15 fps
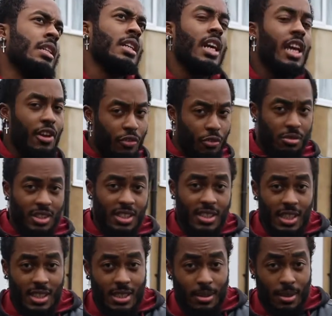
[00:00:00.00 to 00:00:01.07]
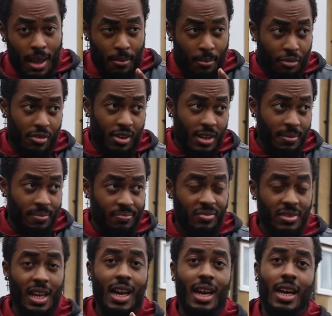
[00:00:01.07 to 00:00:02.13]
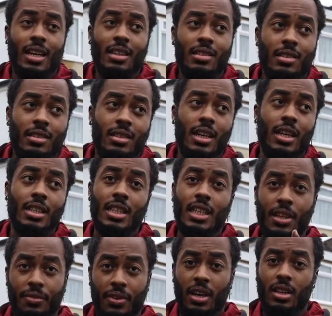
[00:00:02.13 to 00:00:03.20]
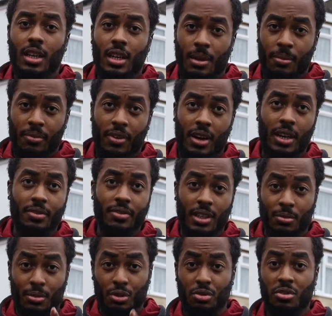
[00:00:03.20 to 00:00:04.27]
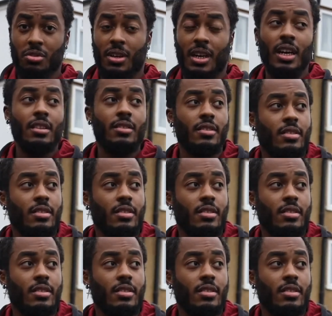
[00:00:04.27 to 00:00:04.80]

E46 M3 that I had and the E39 M5 that we also had,